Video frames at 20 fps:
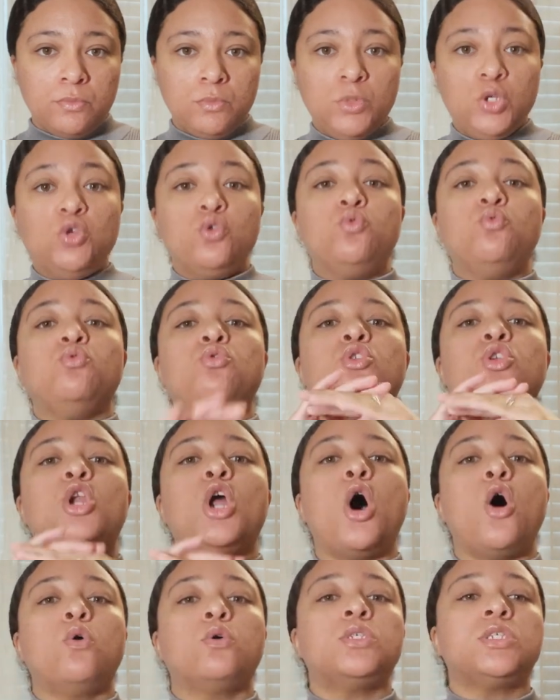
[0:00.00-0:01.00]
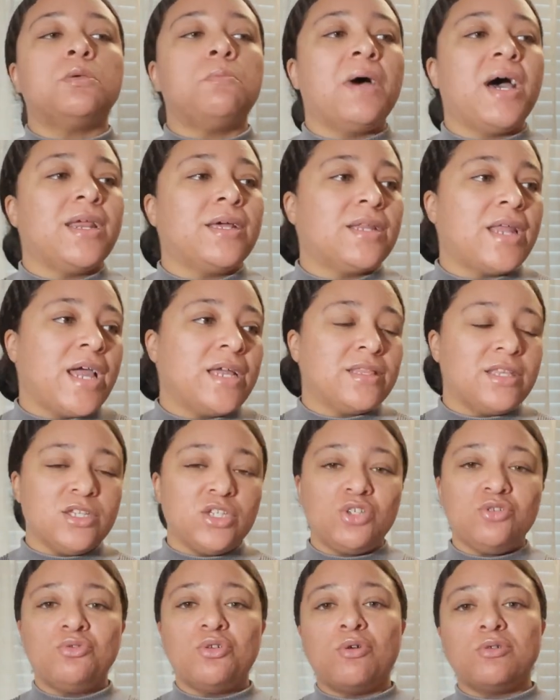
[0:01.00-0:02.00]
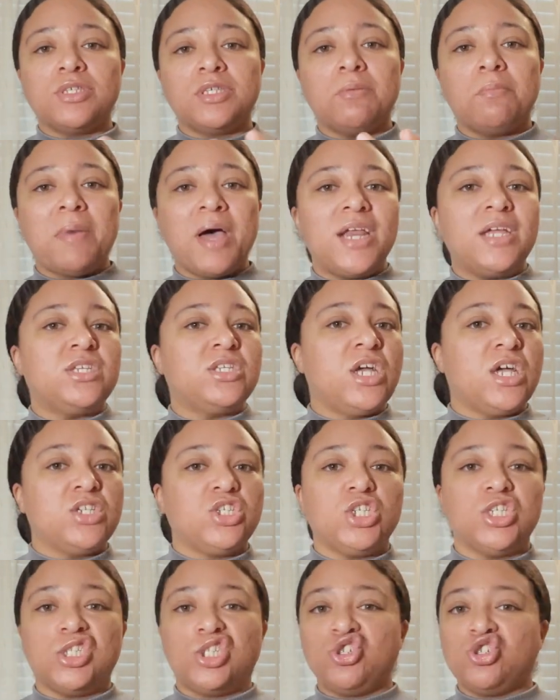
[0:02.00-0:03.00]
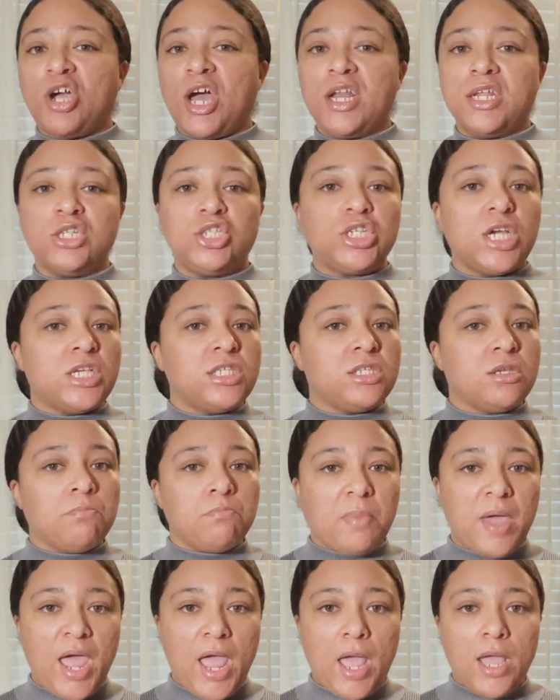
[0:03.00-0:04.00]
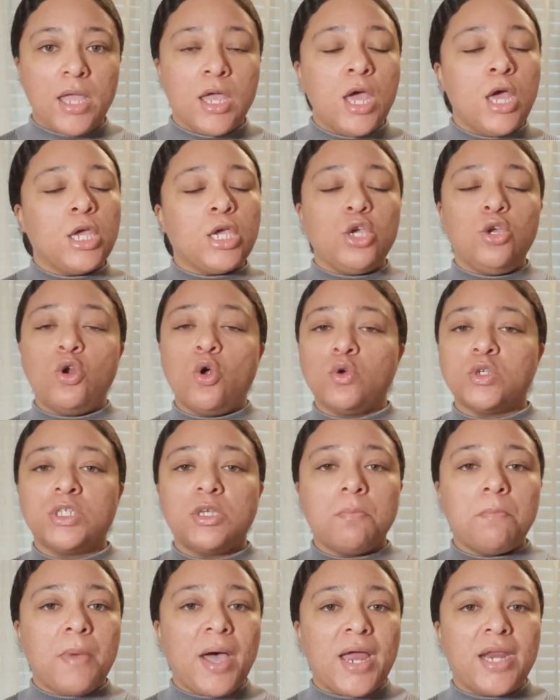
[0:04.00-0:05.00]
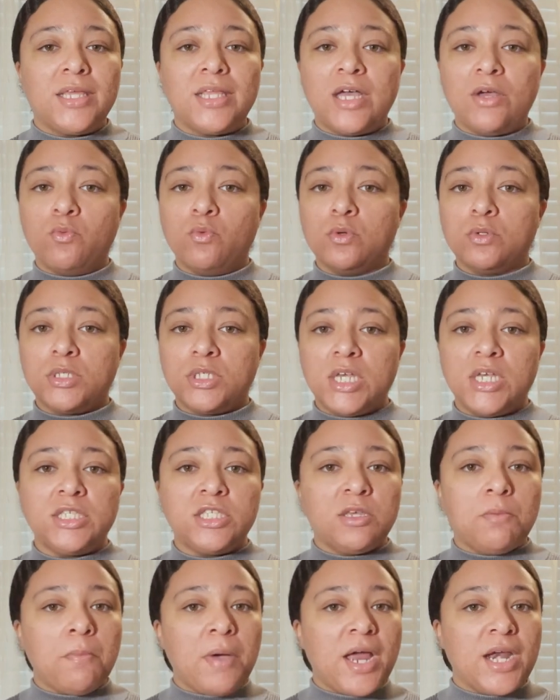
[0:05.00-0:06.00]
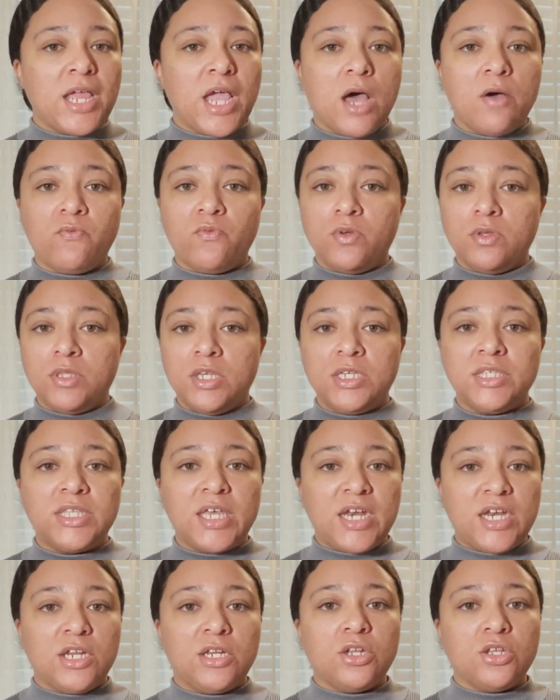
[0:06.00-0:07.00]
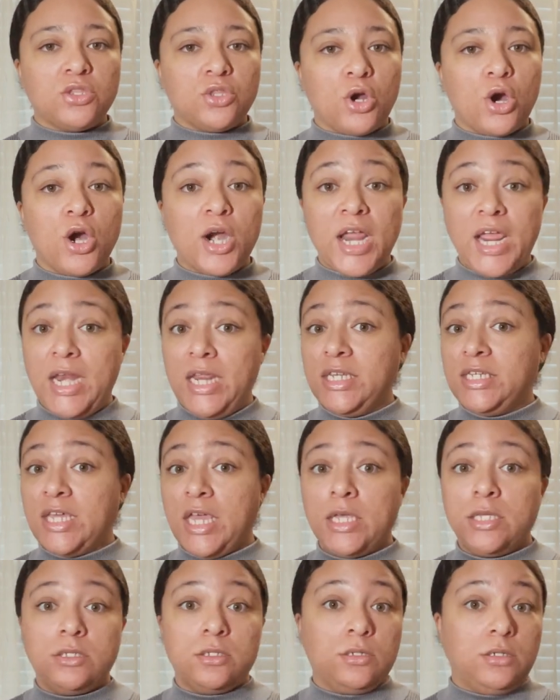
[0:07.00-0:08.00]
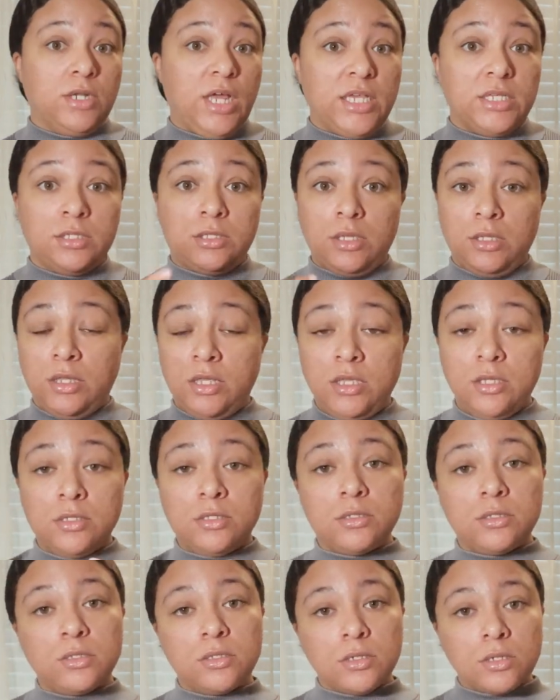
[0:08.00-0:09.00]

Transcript: you know somebody like this. You know somebody that just trying to chase a bag. You know somebody that will set somebody up for this, that, and the third, and it takes less than this.